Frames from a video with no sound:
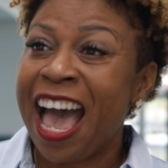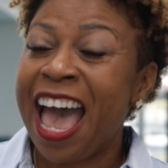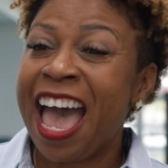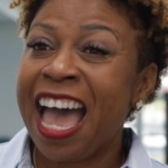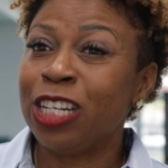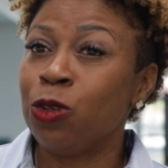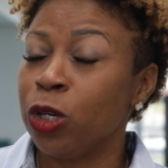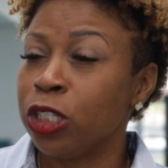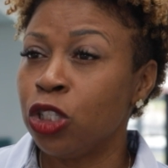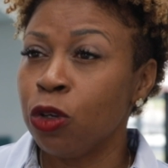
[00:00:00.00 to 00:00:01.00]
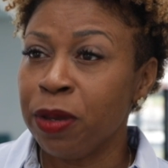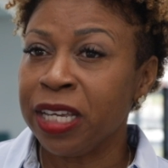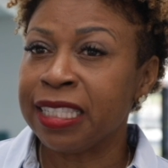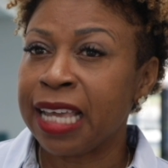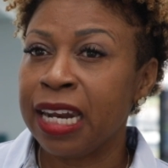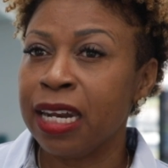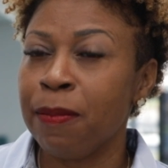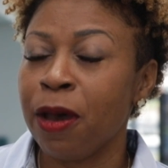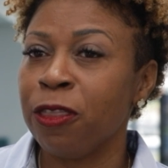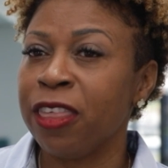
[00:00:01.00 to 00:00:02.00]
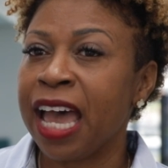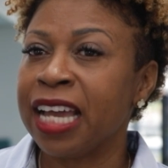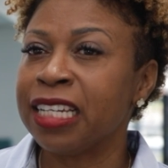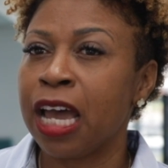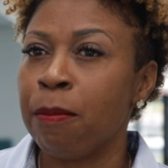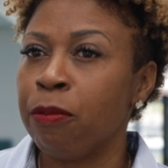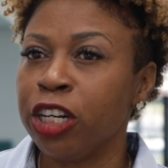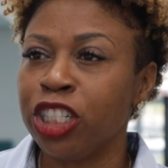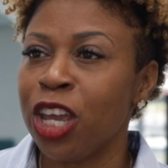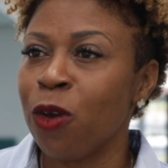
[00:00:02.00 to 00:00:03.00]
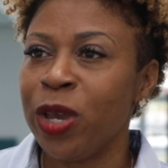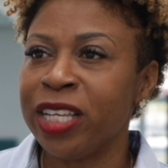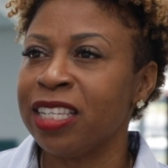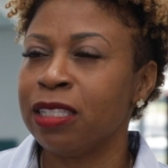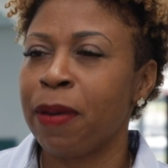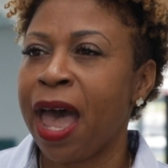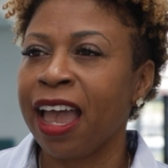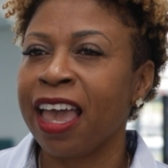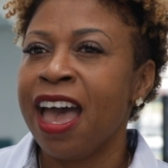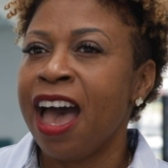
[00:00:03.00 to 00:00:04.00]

and we're super excited about that. British Airways is back.